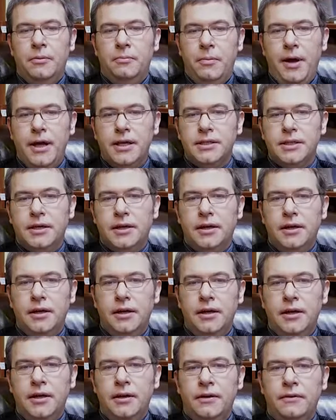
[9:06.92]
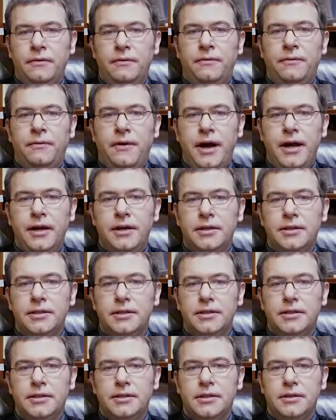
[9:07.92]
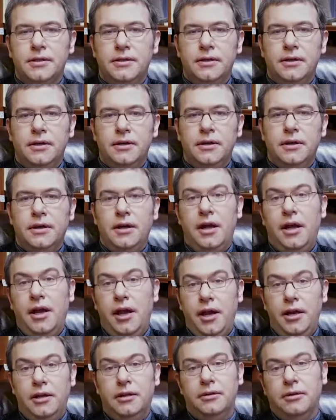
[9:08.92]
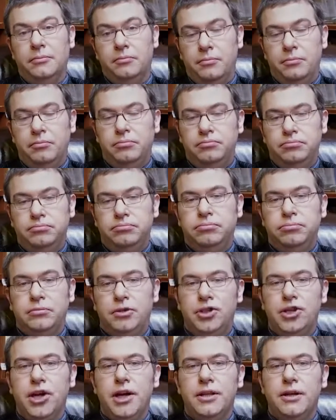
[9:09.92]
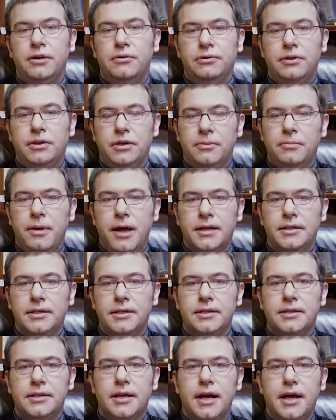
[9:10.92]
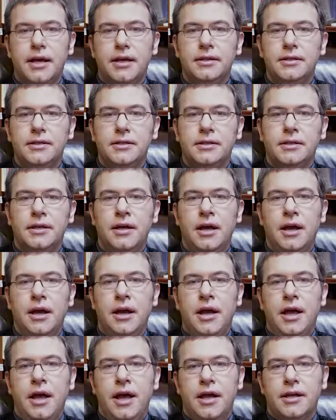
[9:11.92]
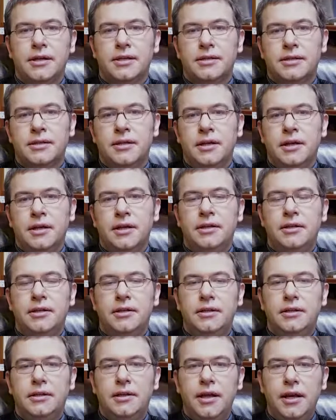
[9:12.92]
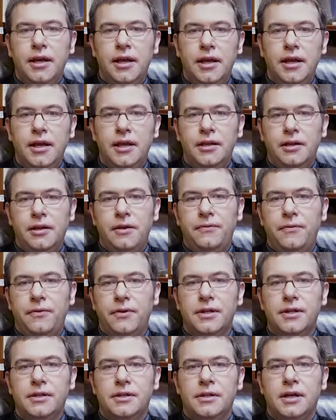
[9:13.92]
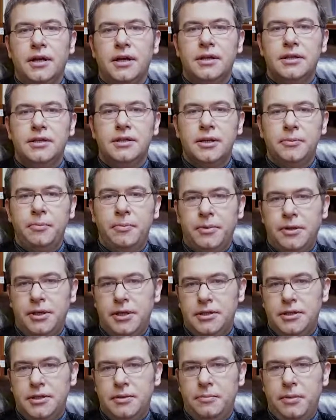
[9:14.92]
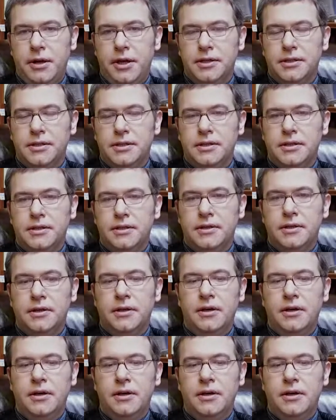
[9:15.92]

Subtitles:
Basically, finance, in the general term as a science, has 3 different sub-disciplines.